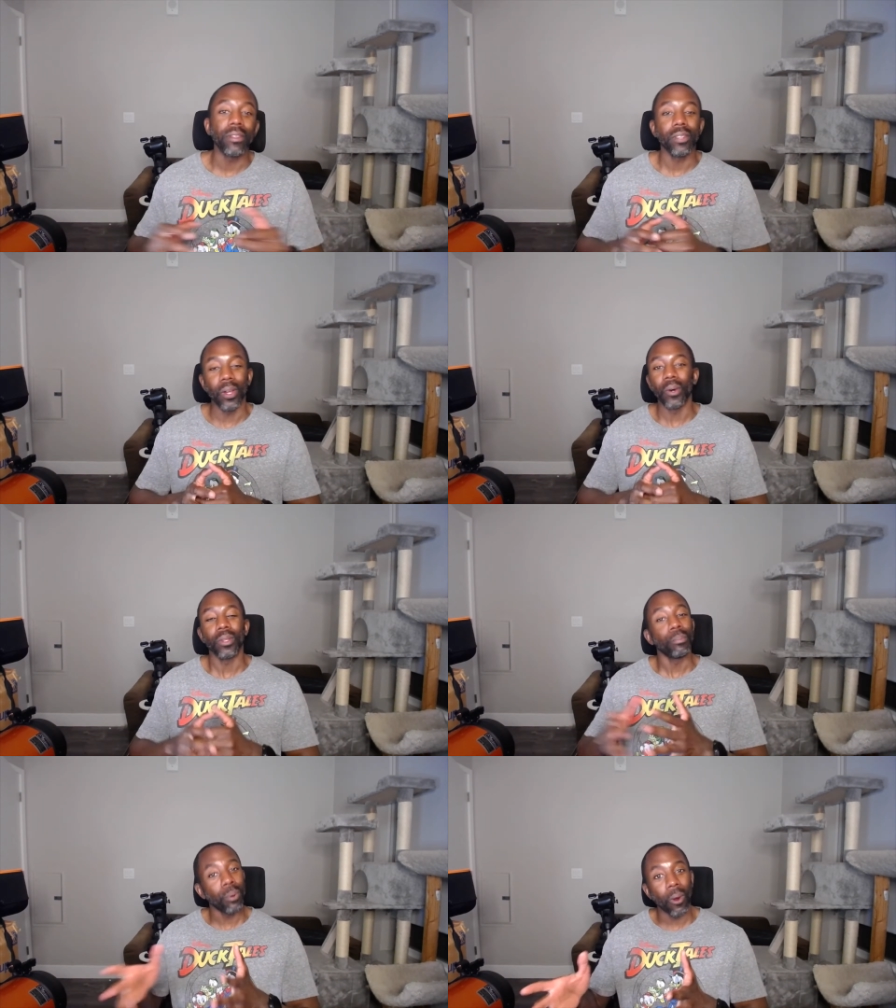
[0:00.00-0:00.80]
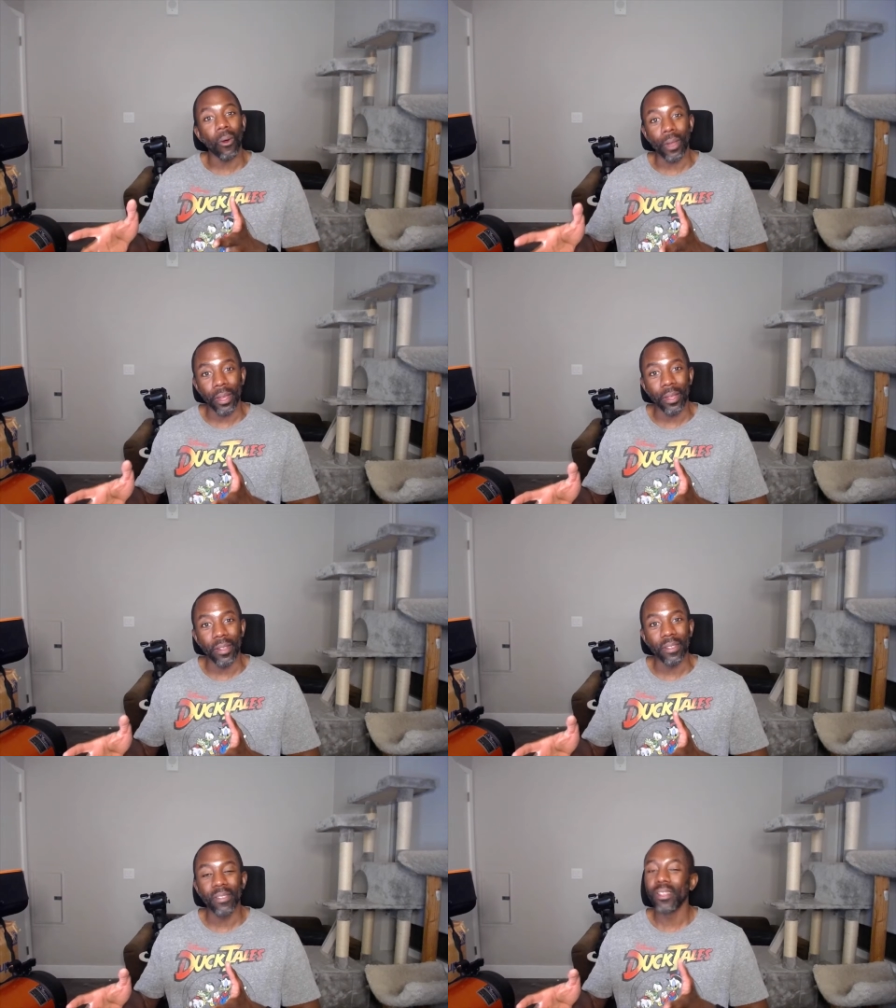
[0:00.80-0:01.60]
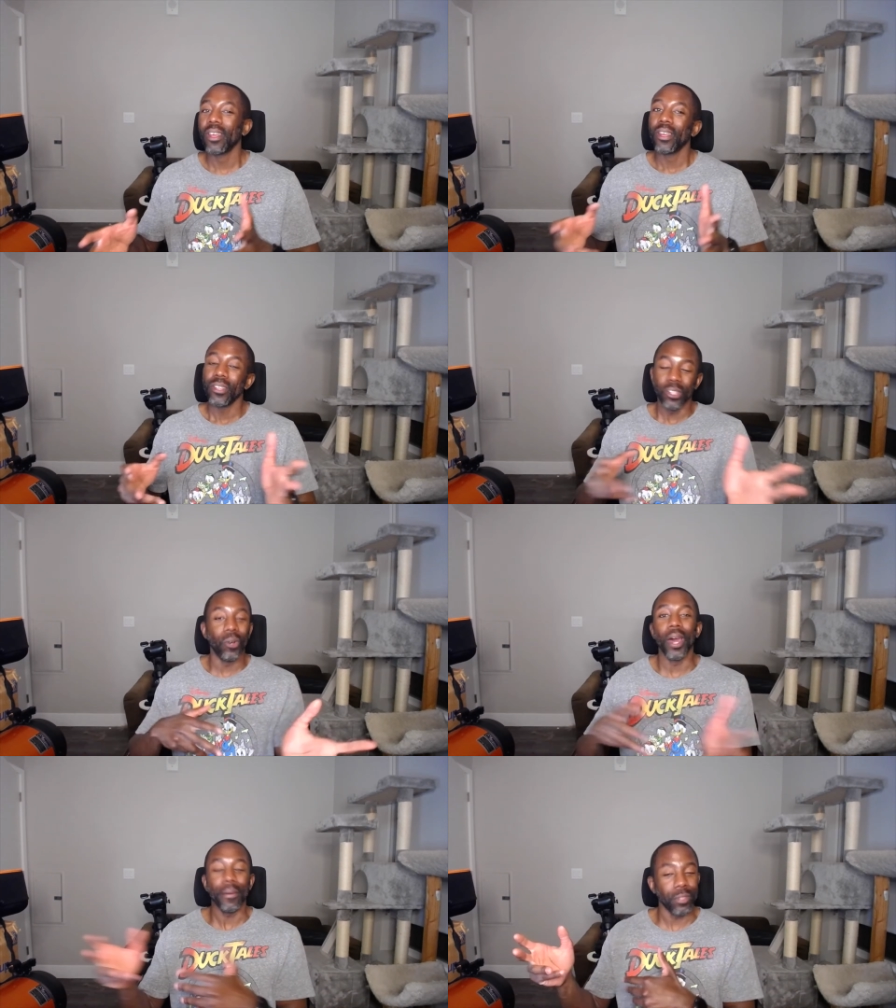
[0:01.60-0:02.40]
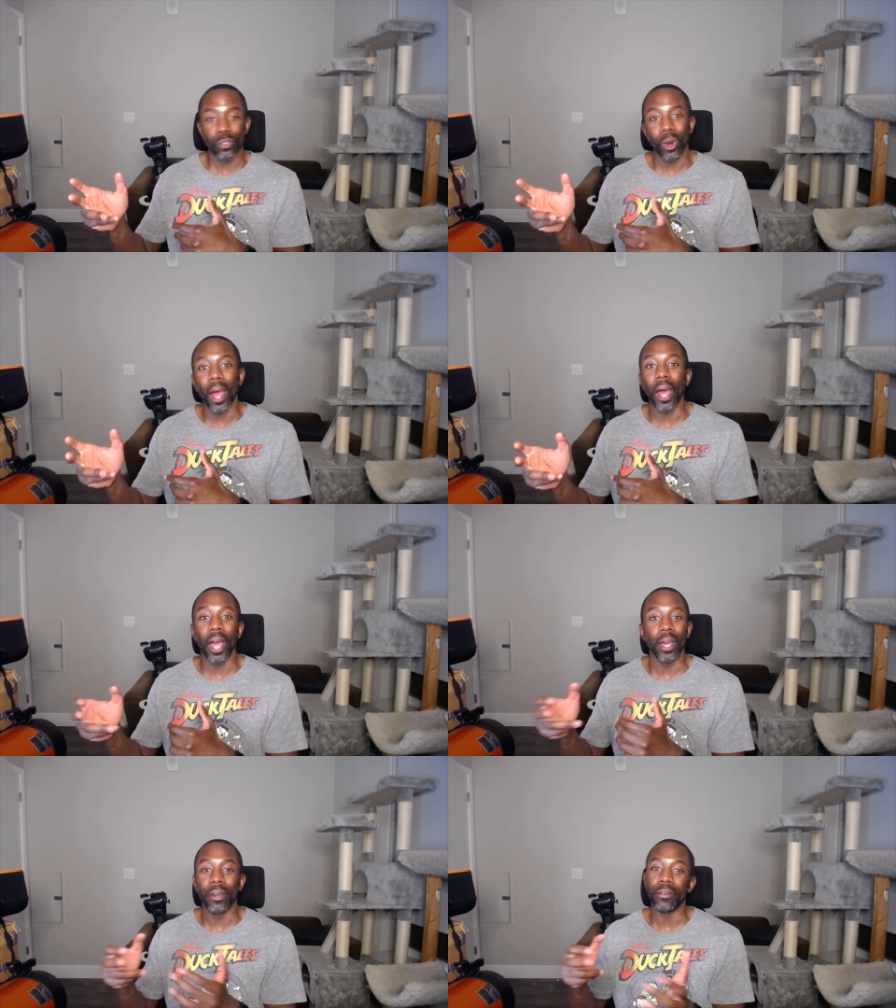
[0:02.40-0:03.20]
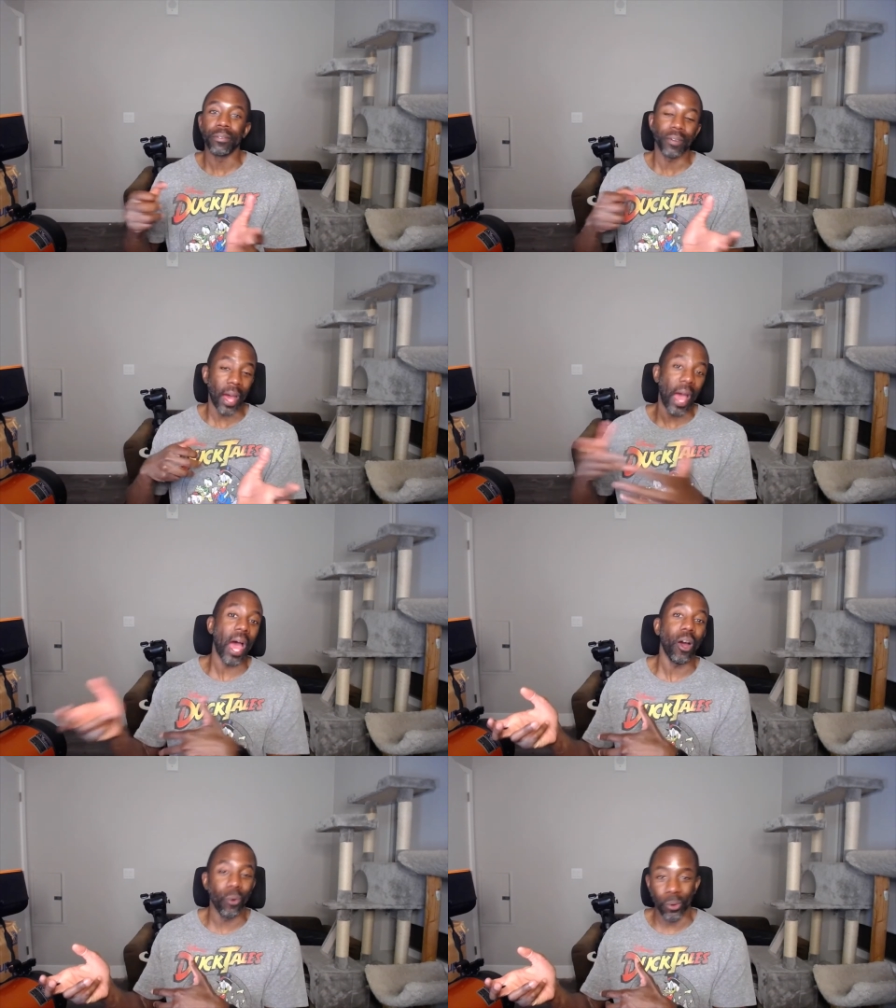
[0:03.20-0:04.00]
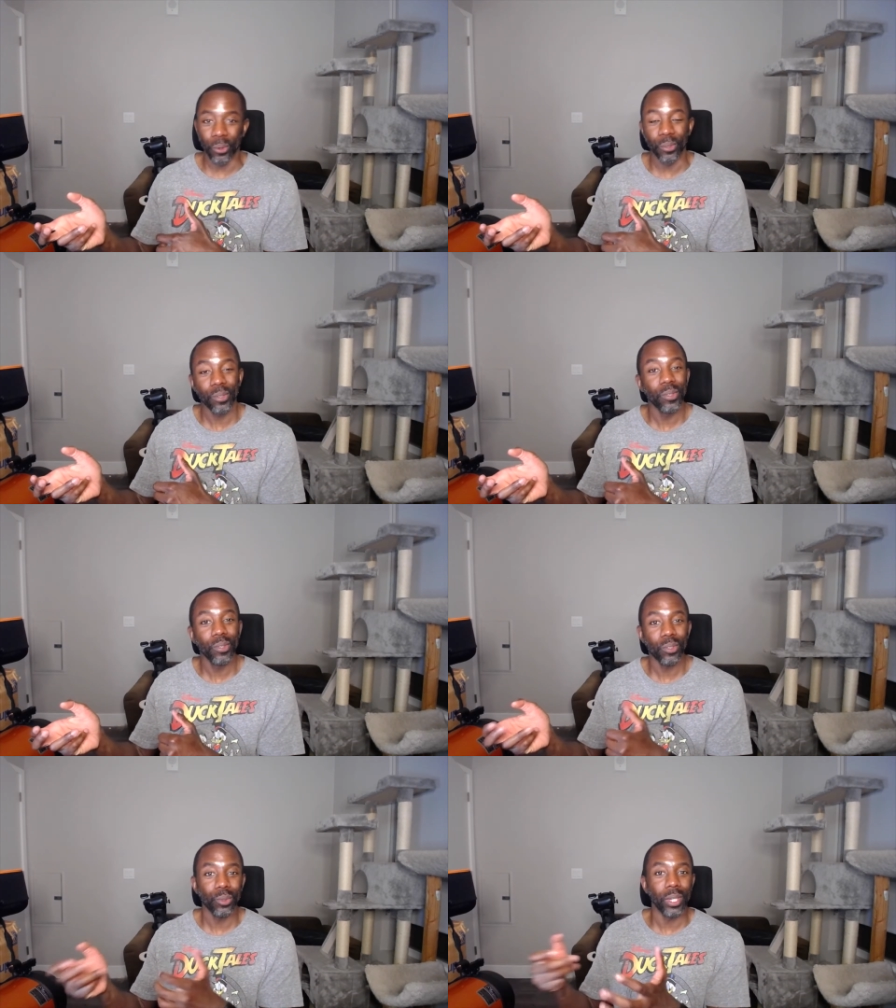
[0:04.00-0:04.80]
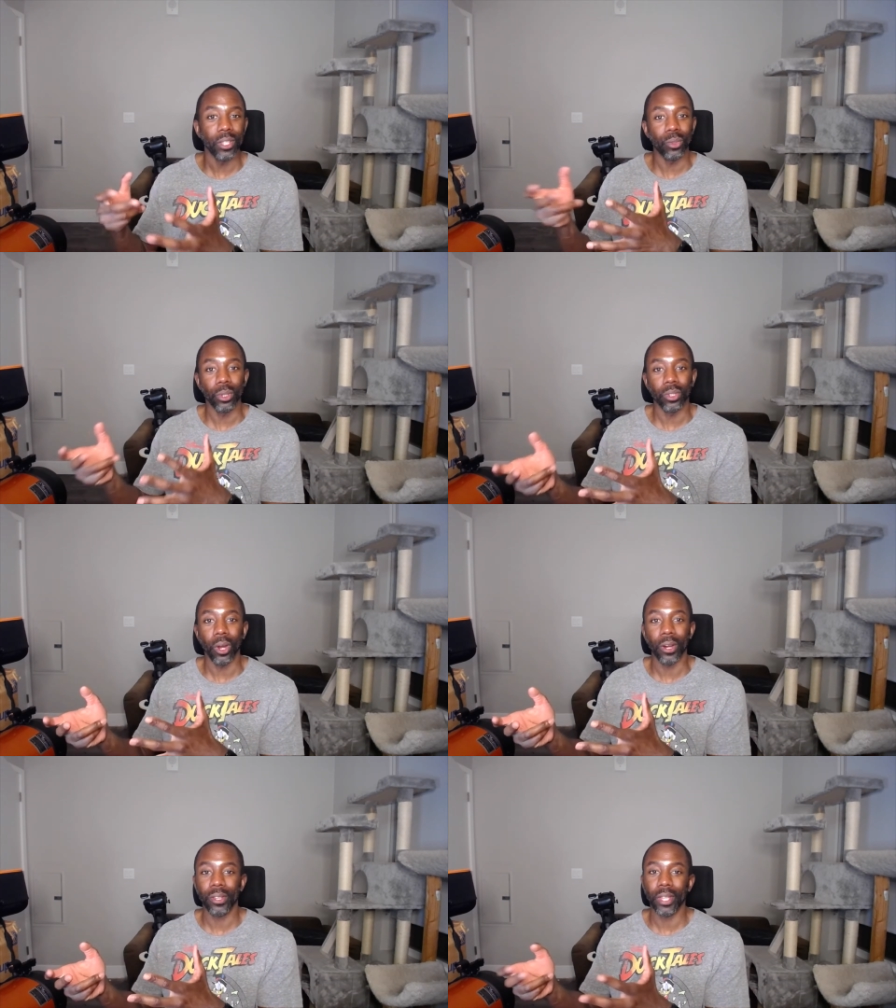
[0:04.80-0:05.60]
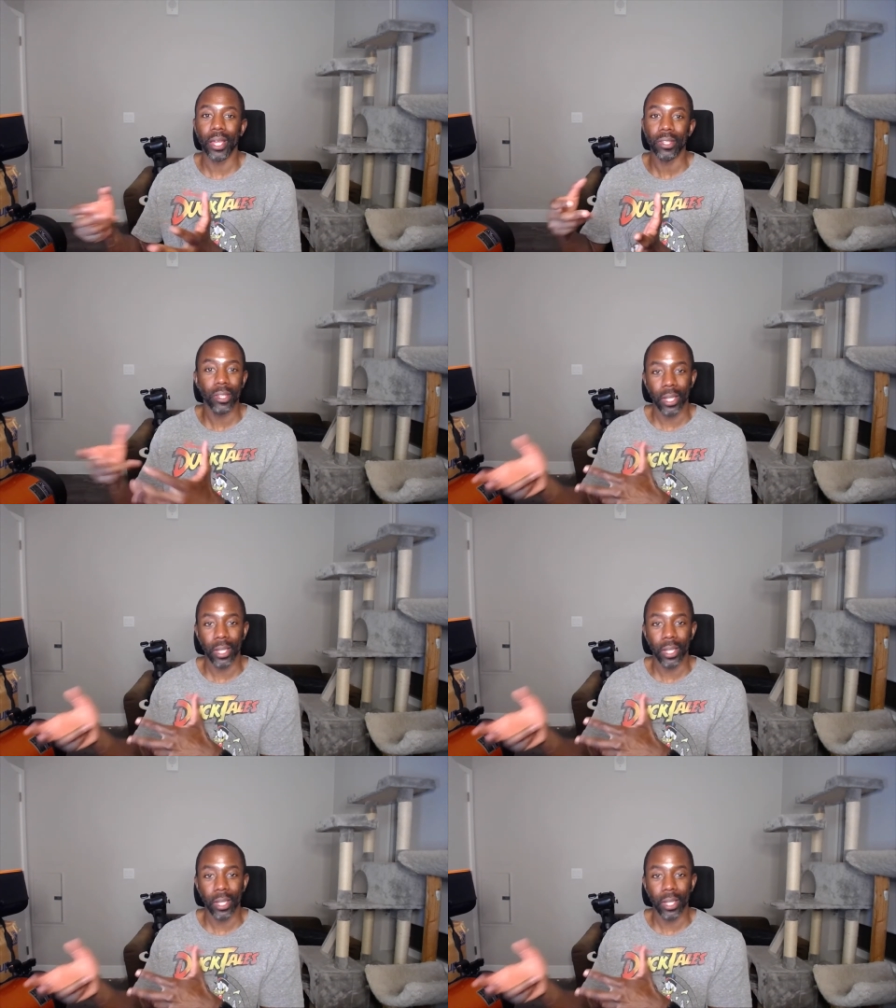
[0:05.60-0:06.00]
So the pro is you don't have to drive hours to get to a dark site to look